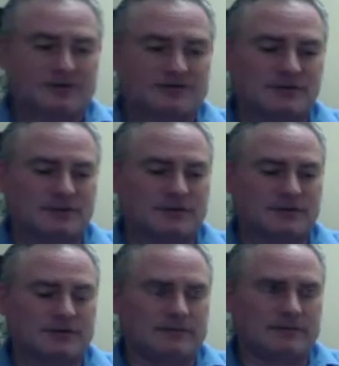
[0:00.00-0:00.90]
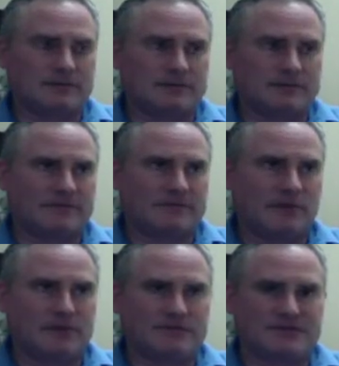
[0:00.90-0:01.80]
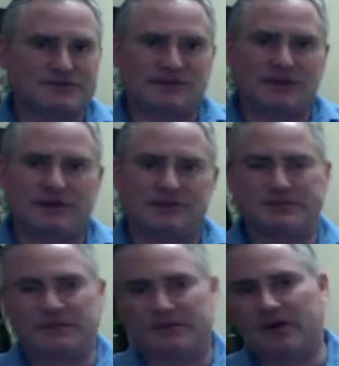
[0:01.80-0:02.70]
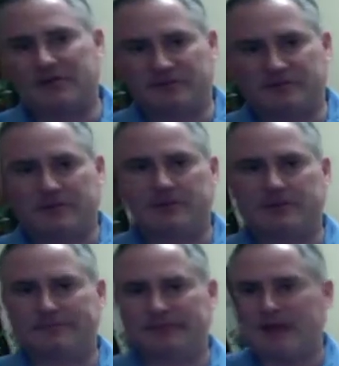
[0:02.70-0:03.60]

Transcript: So the folk music scale has been thought to be